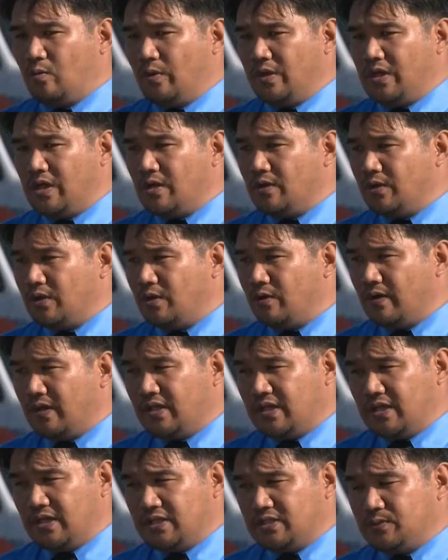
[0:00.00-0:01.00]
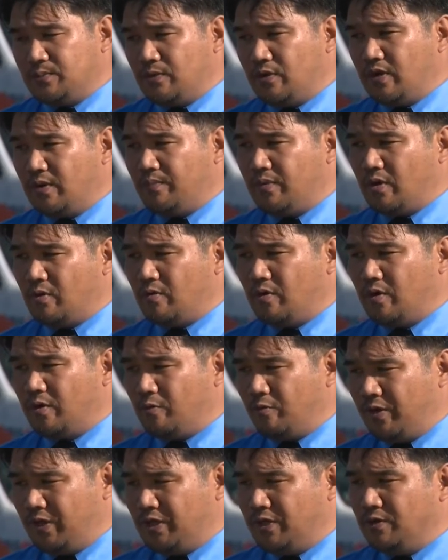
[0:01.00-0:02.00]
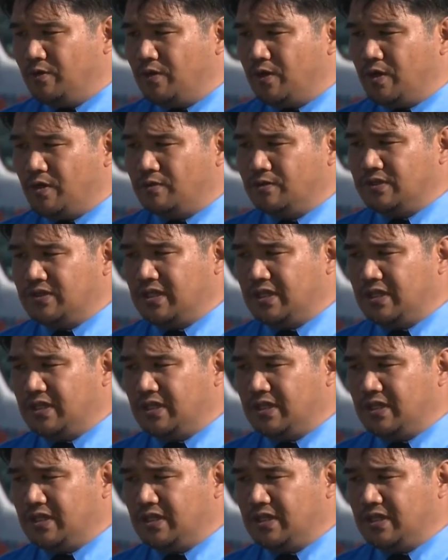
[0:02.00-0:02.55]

we don't know at this point, but what we do know is